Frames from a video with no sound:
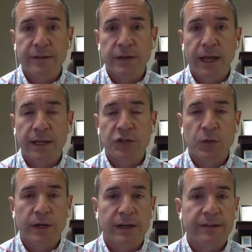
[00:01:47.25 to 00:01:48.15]
And
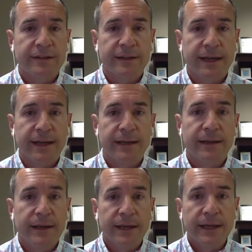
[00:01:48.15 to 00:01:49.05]
joining us today
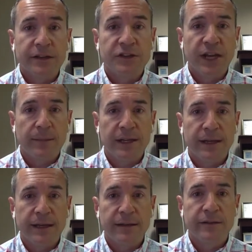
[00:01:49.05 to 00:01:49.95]
is Jamie
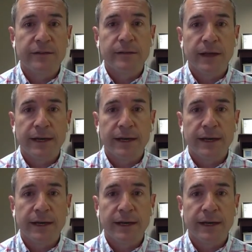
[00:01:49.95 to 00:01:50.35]
Eads.